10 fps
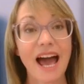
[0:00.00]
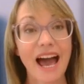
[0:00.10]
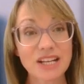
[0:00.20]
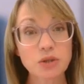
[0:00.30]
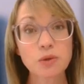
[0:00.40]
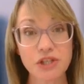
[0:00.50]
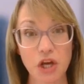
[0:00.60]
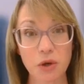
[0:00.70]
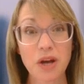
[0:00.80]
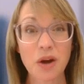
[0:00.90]
and
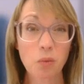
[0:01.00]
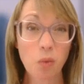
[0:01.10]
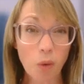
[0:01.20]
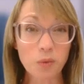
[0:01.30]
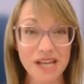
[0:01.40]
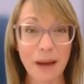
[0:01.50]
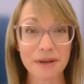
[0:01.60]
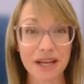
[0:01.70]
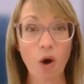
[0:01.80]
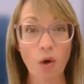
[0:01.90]
also what was happening